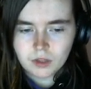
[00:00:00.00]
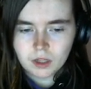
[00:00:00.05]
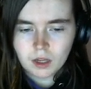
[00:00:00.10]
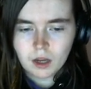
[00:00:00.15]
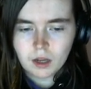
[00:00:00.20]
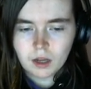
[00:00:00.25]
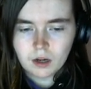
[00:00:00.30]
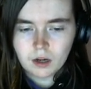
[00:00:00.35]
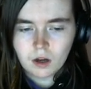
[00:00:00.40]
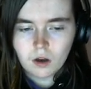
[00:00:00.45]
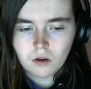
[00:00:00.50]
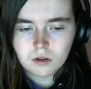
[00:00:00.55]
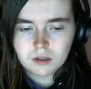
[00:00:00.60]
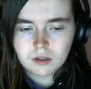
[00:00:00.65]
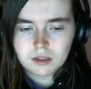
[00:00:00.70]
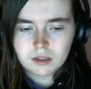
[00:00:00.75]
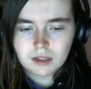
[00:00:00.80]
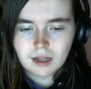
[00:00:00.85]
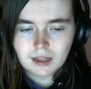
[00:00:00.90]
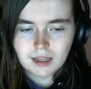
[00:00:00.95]
Oh, no,
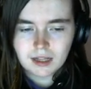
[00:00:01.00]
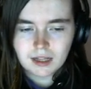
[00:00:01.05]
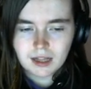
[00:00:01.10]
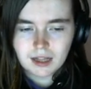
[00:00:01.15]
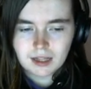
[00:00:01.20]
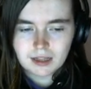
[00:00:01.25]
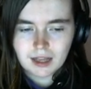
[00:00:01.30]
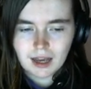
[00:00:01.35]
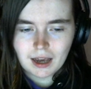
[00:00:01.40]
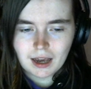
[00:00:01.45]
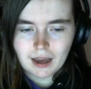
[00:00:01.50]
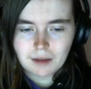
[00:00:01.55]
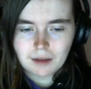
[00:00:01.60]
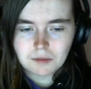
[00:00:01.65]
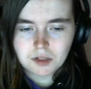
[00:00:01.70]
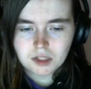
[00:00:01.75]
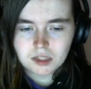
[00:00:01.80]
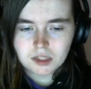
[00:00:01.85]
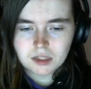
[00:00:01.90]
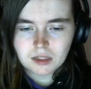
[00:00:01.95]
it's nothing like that. I'm
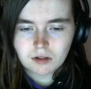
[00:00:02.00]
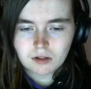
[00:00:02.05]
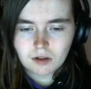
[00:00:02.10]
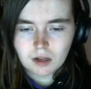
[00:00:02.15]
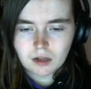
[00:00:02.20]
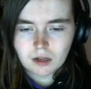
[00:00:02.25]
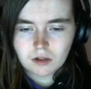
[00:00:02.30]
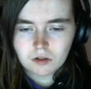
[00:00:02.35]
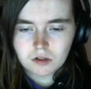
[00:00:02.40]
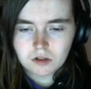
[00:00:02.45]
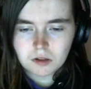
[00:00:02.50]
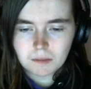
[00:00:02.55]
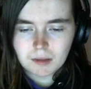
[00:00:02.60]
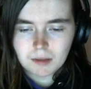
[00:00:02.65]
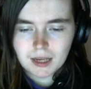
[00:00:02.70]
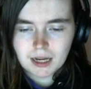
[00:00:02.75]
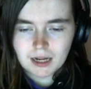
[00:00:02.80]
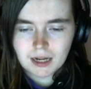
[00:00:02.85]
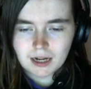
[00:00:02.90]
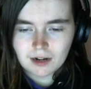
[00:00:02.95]
just still getting used to
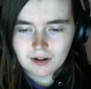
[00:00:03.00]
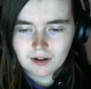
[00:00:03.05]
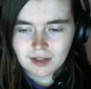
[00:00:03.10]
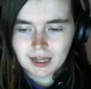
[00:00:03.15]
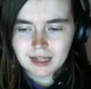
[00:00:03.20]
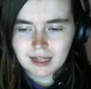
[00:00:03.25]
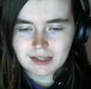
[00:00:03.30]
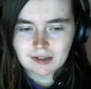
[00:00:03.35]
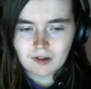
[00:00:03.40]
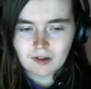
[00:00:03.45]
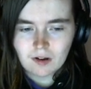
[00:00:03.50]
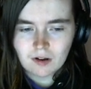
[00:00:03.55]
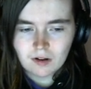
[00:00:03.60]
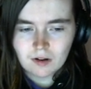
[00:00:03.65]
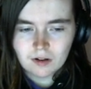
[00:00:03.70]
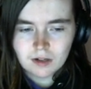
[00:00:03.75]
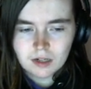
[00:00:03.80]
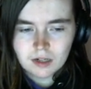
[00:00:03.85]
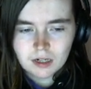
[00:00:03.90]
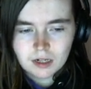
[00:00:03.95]
being here, that's all.